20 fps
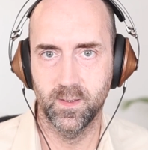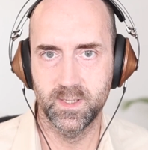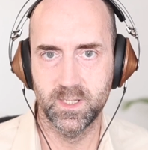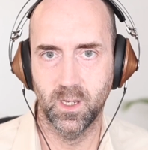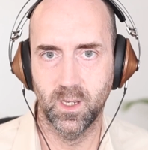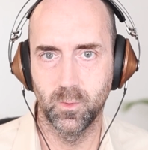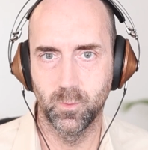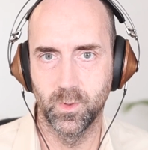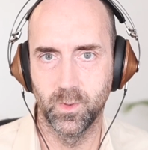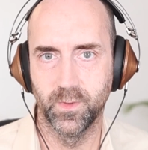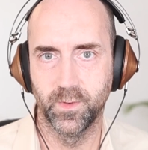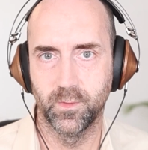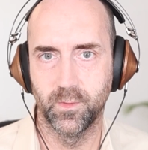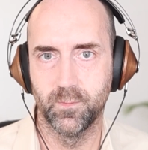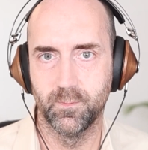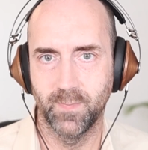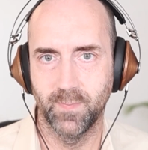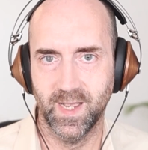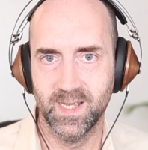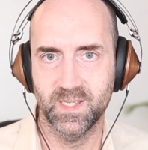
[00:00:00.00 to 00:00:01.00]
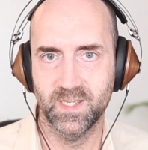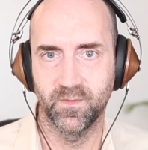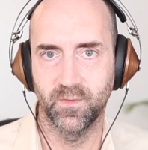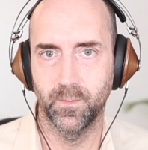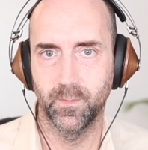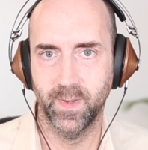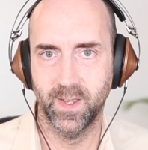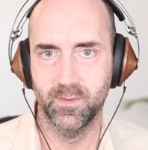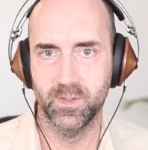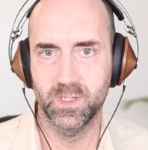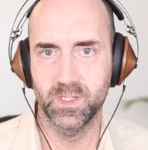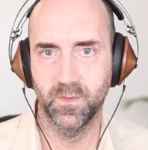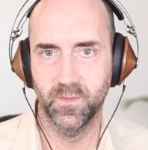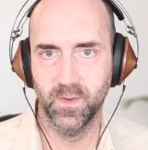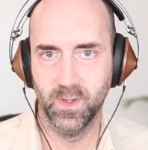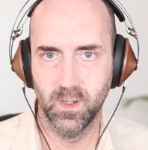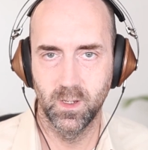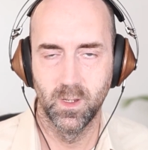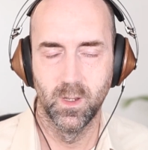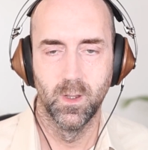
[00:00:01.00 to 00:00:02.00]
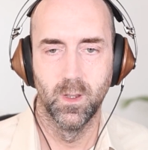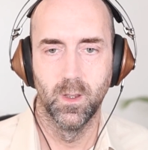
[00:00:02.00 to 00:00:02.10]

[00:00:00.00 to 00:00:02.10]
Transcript: So I wouldn't do massive amounts of it.